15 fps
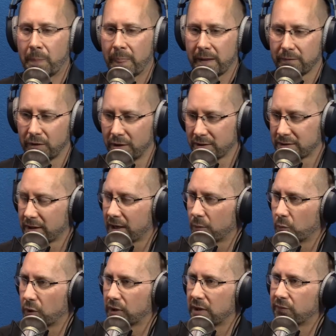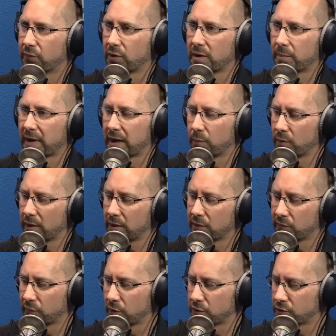Then I started working for eBay, and within the
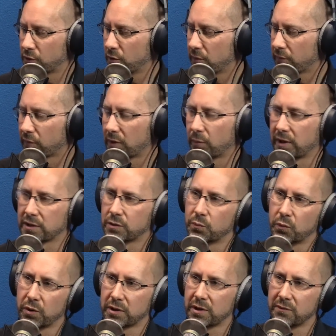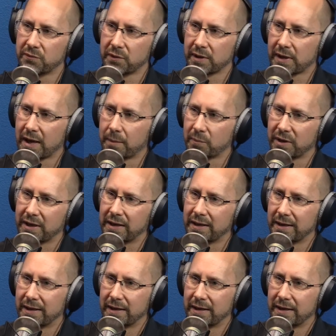first two to three weeks of working for the company,